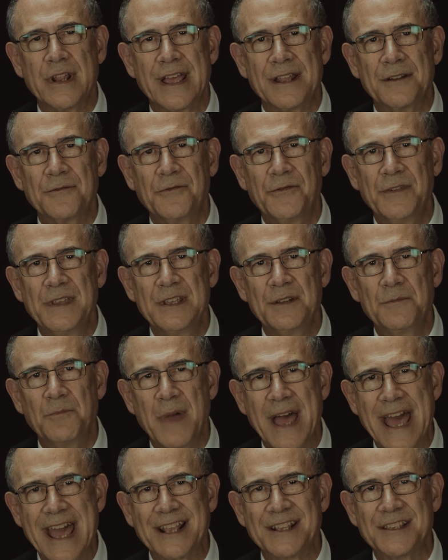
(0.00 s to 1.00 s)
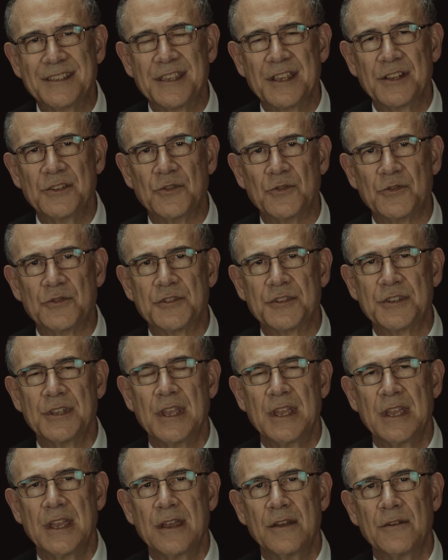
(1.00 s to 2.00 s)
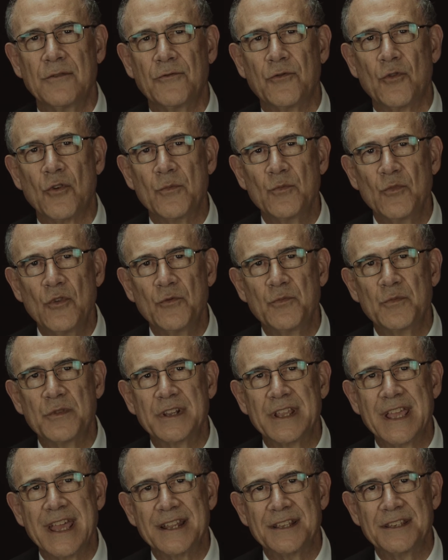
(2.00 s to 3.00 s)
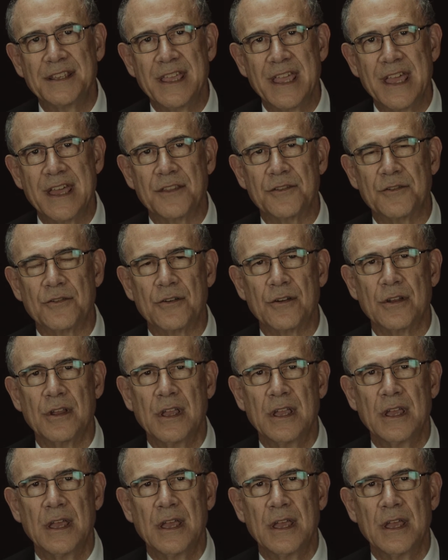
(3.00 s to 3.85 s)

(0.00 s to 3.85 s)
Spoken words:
and feedback signals for movement get together.